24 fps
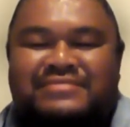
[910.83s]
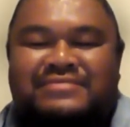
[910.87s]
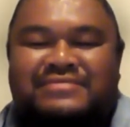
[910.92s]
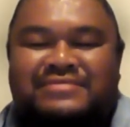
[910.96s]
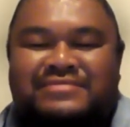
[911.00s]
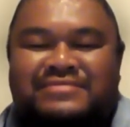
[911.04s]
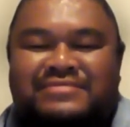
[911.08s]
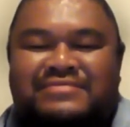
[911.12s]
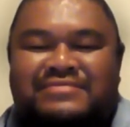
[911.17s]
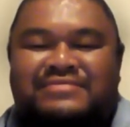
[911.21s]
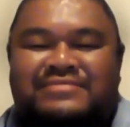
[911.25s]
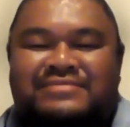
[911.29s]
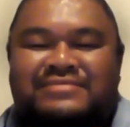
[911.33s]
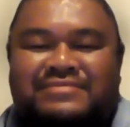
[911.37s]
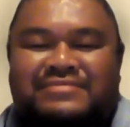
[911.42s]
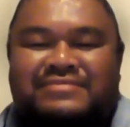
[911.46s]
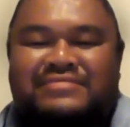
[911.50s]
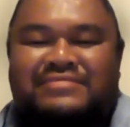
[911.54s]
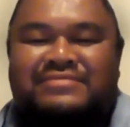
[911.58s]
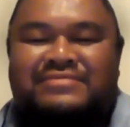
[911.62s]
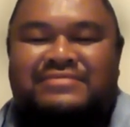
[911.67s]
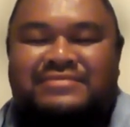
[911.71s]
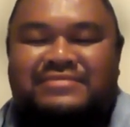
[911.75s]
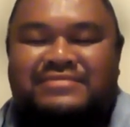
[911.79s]

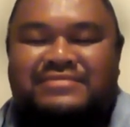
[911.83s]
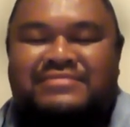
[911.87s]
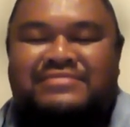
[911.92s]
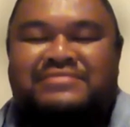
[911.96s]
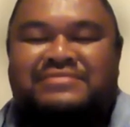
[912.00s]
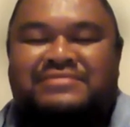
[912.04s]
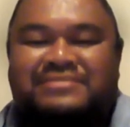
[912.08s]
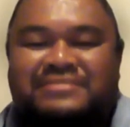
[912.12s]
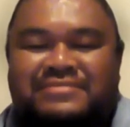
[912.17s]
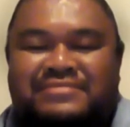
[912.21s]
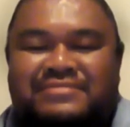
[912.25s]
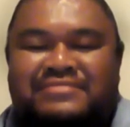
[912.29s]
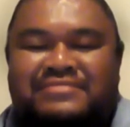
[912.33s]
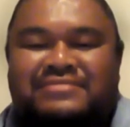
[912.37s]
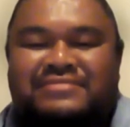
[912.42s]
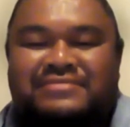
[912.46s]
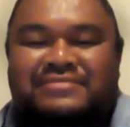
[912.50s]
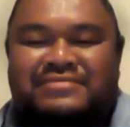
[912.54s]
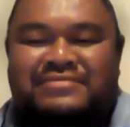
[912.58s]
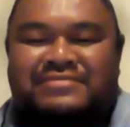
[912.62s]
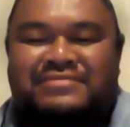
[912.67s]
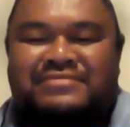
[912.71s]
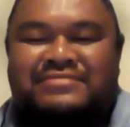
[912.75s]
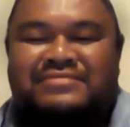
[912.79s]

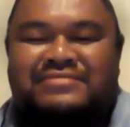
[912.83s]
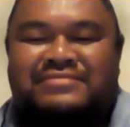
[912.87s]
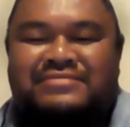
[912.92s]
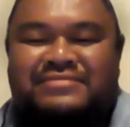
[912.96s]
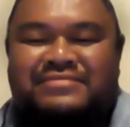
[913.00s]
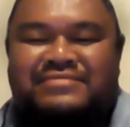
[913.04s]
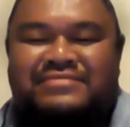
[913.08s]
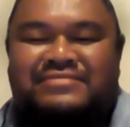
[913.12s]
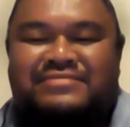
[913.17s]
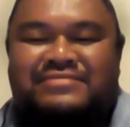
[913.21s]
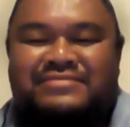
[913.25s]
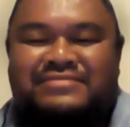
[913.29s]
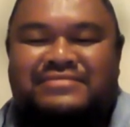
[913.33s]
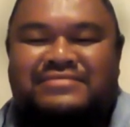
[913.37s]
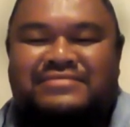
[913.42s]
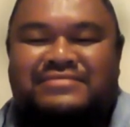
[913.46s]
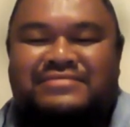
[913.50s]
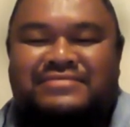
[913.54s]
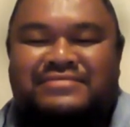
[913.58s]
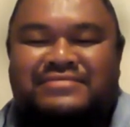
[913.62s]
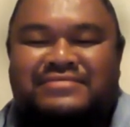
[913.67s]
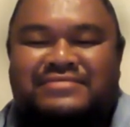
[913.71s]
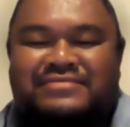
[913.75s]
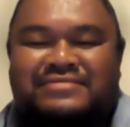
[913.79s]

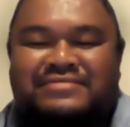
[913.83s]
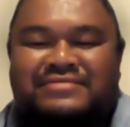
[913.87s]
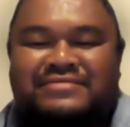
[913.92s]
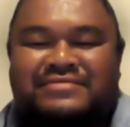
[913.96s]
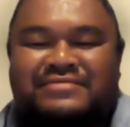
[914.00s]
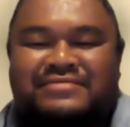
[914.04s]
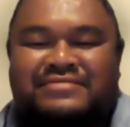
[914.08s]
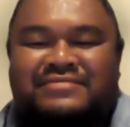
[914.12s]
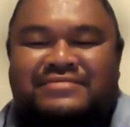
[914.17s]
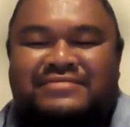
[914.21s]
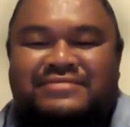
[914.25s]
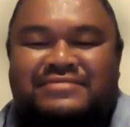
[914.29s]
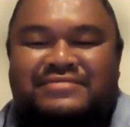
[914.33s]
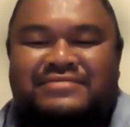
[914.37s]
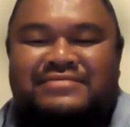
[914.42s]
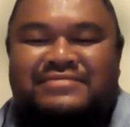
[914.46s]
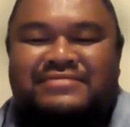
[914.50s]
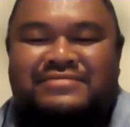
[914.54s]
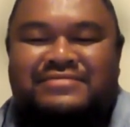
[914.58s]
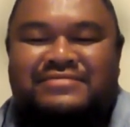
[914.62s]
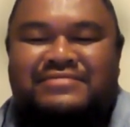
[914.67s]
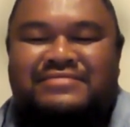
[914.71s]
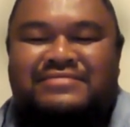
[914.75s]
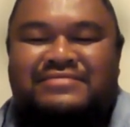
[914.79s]

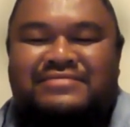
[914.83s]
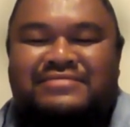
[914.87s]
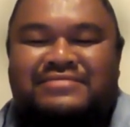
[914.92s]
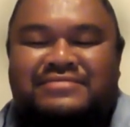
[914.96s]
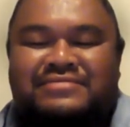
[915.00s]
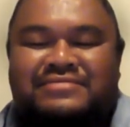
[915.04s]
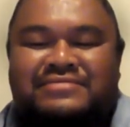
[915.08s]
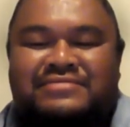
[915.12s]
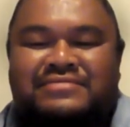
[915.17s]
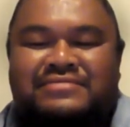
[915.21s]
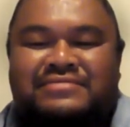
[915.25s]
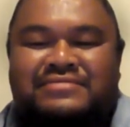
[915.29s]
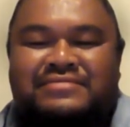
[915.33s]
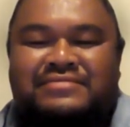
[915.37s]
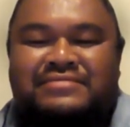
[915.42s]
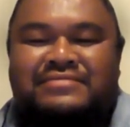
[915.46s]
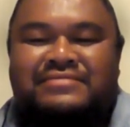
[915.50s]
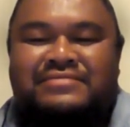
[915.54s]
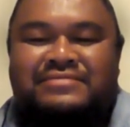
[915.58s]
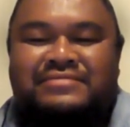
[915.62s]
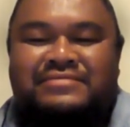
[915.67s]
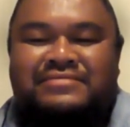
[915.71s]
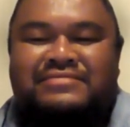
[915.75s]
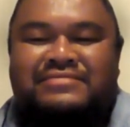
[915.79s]

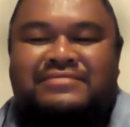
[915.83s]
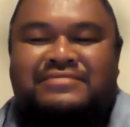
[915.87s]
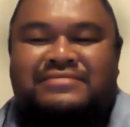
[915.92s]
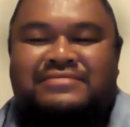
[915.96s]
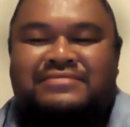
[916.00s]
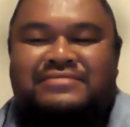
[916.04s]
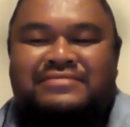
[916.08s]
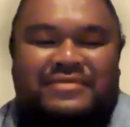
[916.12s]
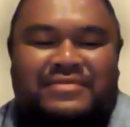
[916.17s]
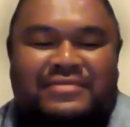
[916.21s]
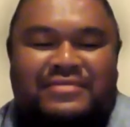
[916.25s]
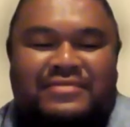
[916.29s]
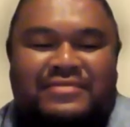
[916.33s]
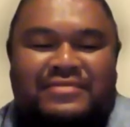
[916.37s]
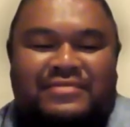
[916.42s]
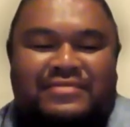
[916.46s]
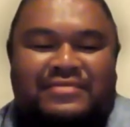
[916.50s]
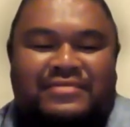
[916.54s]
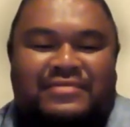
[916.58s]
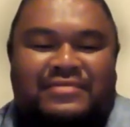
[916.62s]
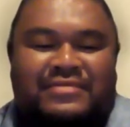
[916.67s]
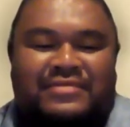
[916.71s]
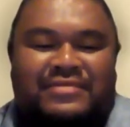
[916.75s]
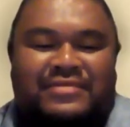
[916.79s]

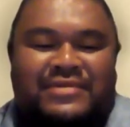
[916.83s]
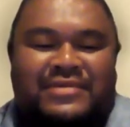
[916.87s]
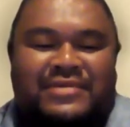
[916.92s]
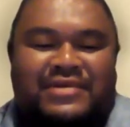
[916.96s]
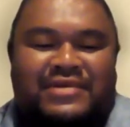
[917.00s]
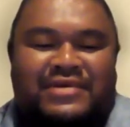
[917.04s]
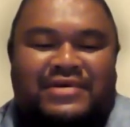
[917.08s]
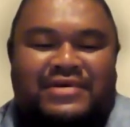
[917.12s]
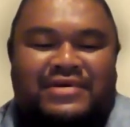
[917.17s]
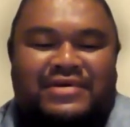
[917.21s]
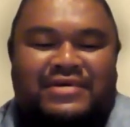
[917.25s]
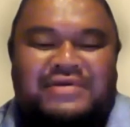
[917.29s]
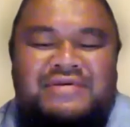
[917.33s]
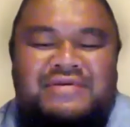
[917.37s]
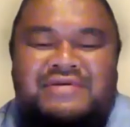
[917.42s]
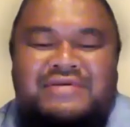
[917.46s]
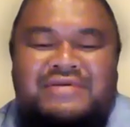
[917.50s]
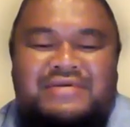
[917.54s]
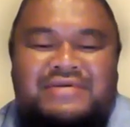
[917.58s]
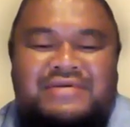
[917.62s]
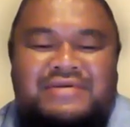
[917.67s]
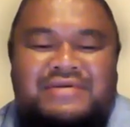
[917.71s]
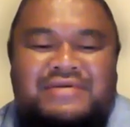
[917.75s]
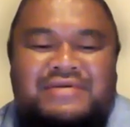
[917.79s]

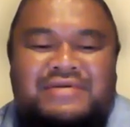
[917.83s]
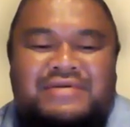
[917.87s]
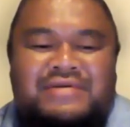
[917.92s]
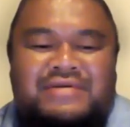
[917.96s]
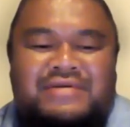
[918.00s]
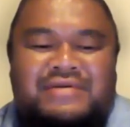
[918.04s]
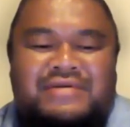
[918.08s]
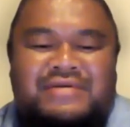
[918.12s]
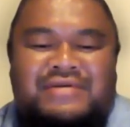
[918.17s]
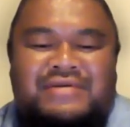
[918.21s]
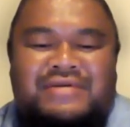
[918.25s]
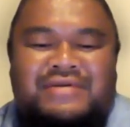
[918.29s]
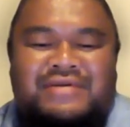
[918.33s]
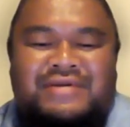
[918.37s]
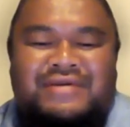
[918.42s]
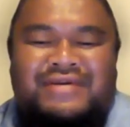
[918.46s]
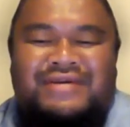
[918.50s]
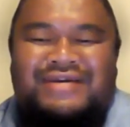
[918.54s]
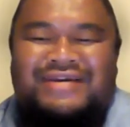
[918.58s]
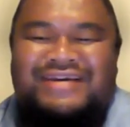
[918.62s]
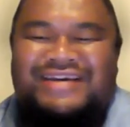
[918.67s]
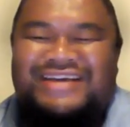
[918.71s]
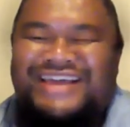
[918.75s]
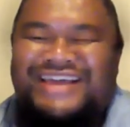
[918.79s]
(not speaking)